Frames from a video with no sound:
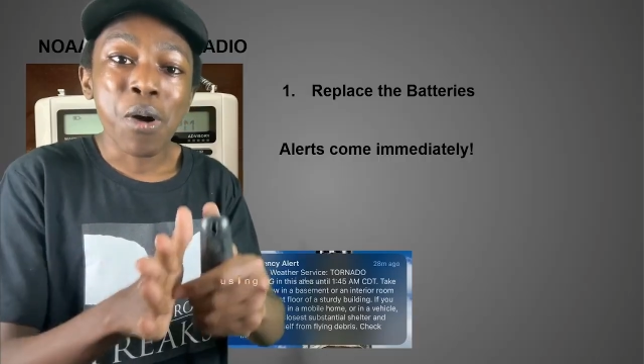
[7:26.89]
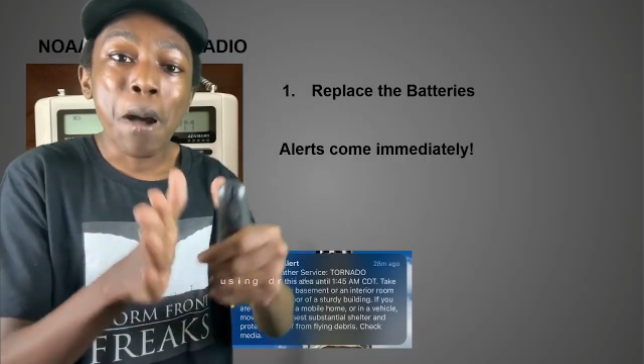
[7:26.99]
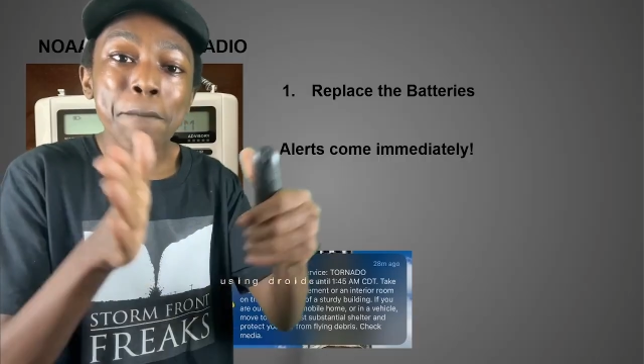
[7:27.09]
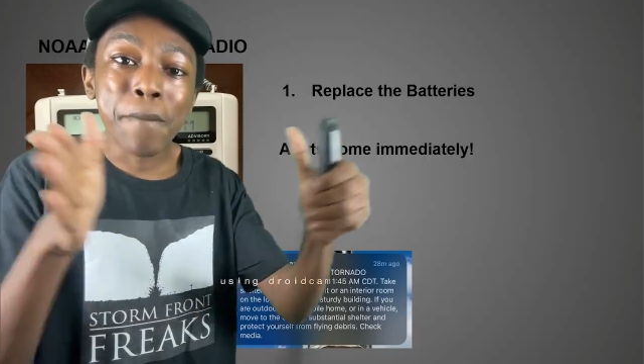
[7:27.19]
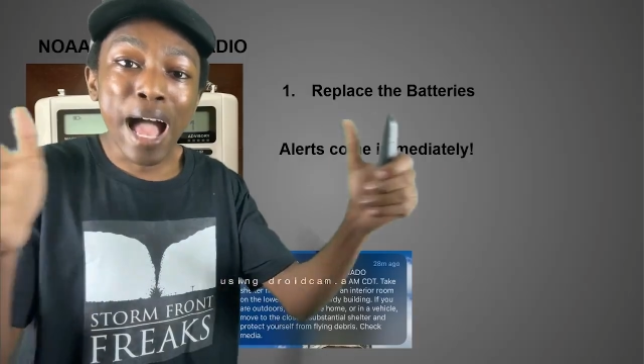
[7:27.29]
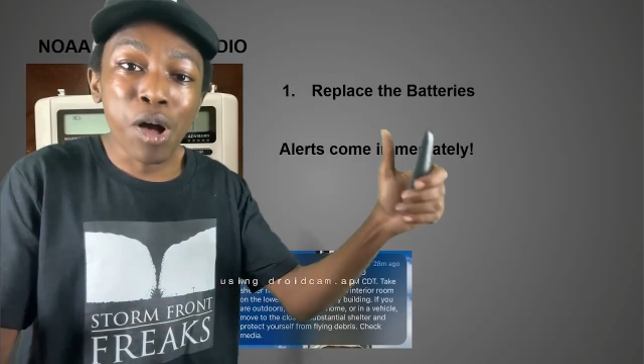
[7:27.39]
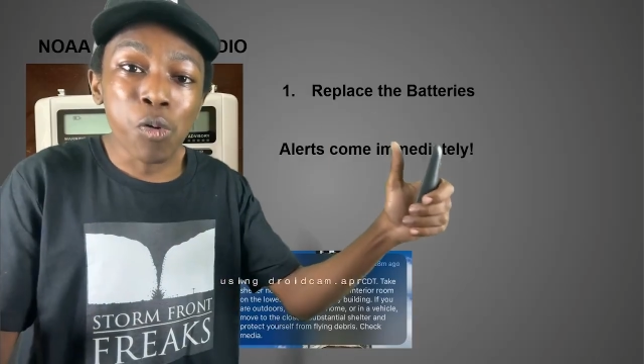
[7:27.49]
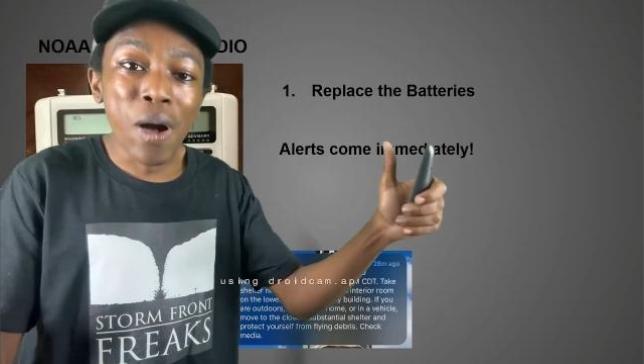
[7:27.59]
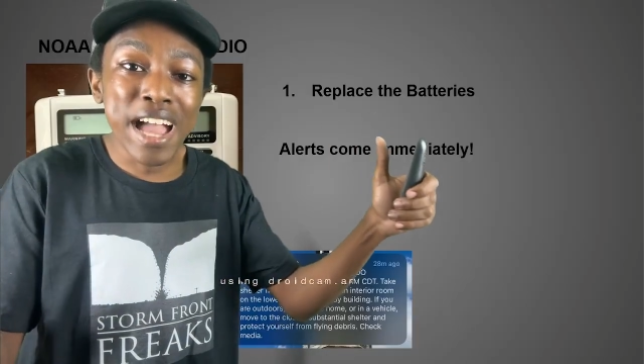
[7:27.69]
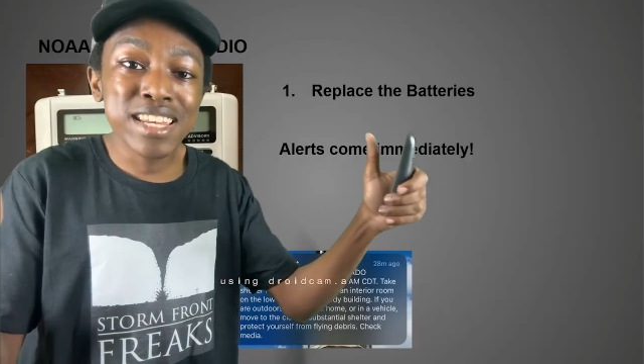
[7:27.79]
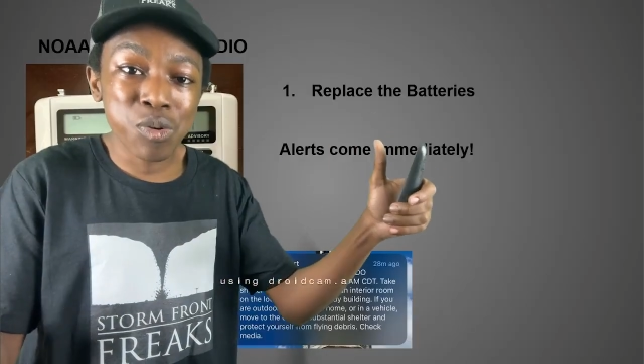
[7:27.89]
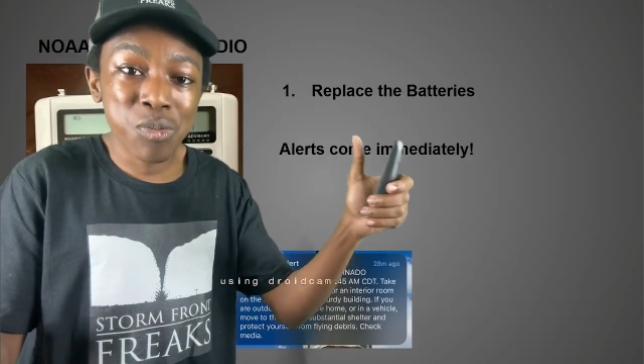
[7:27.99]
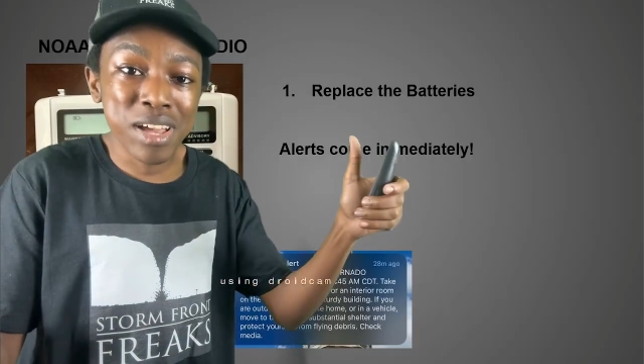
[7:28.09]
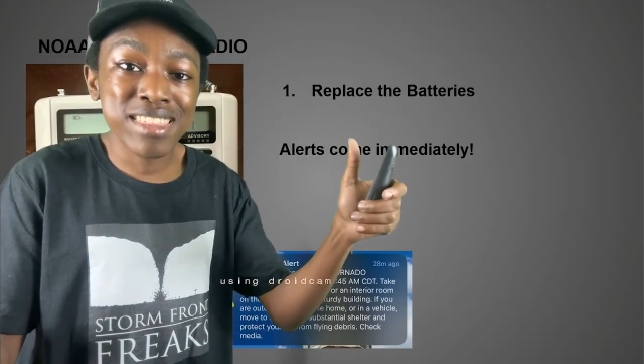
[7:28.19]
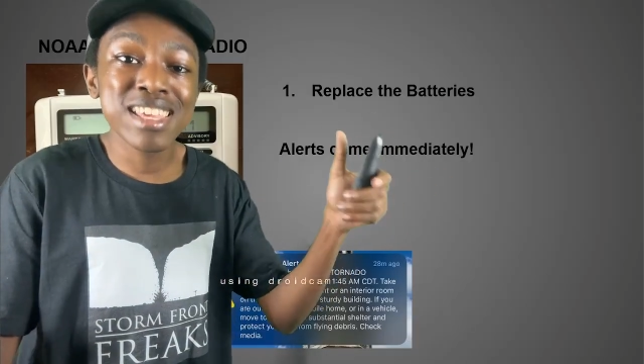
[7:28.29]
a mile wide in
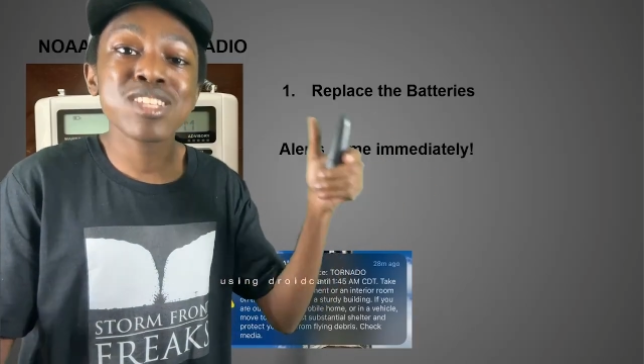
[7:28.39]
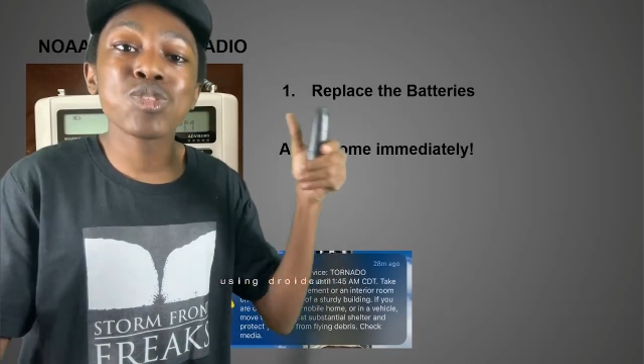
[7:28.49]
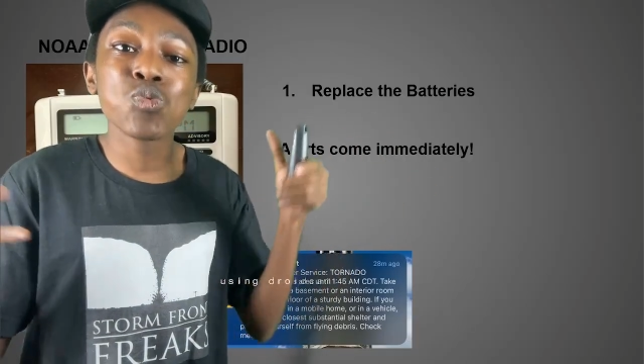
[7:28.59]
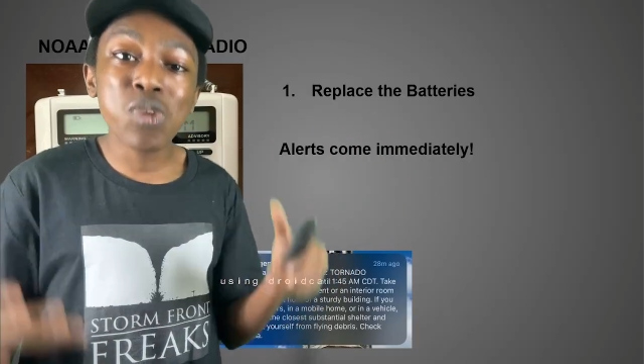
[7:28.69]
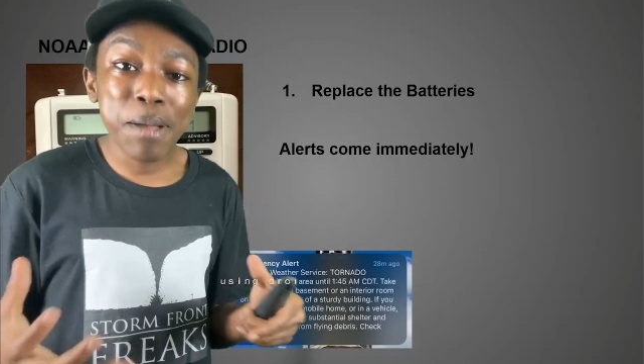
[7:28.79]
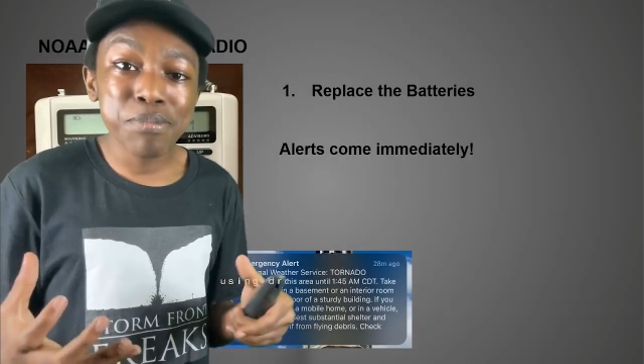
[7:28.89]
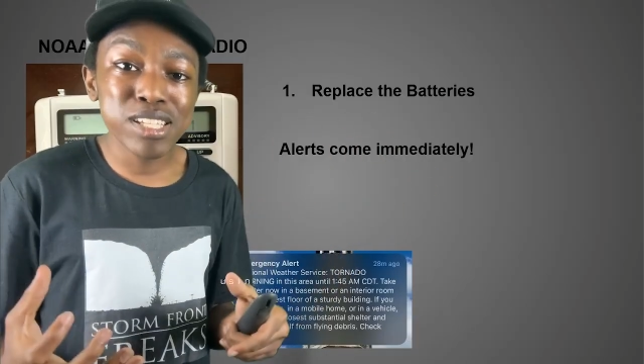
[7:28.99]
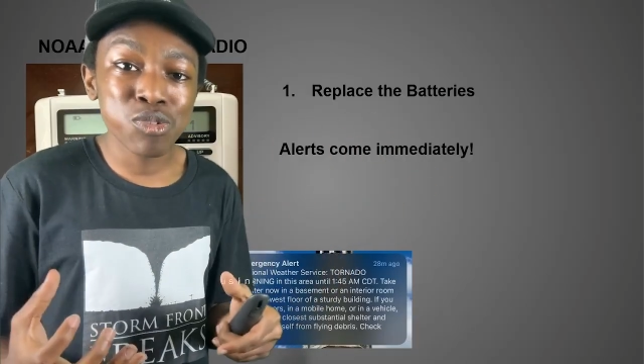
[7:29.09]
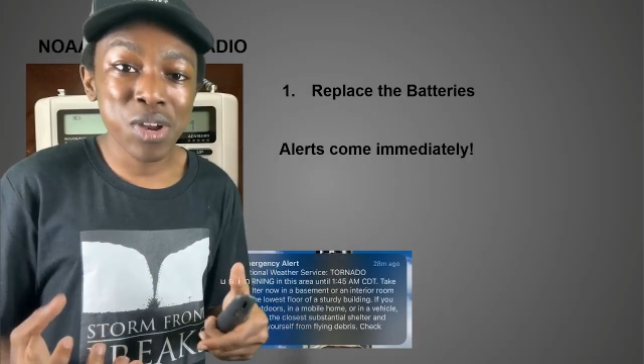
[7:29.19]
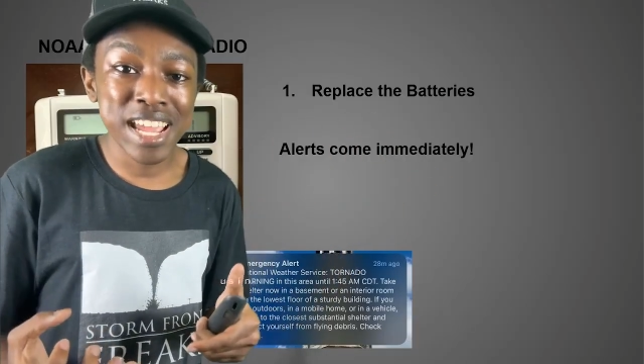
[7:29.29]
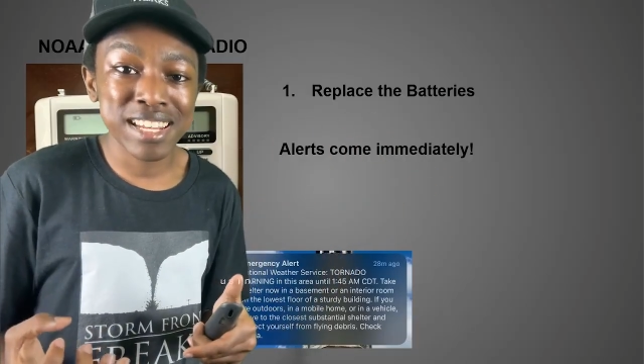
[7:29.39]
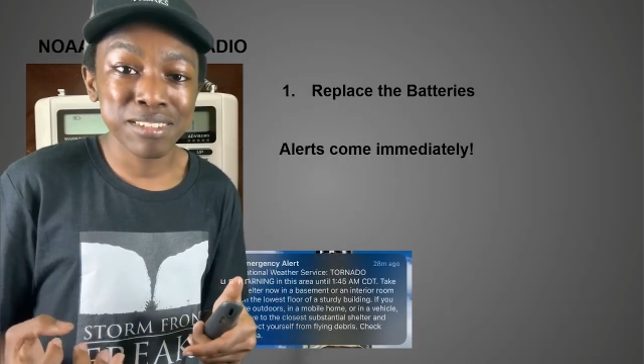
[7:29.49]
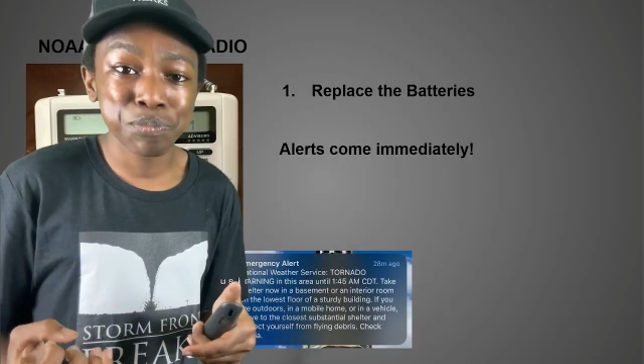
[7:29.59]
width, it's wrapped in rain.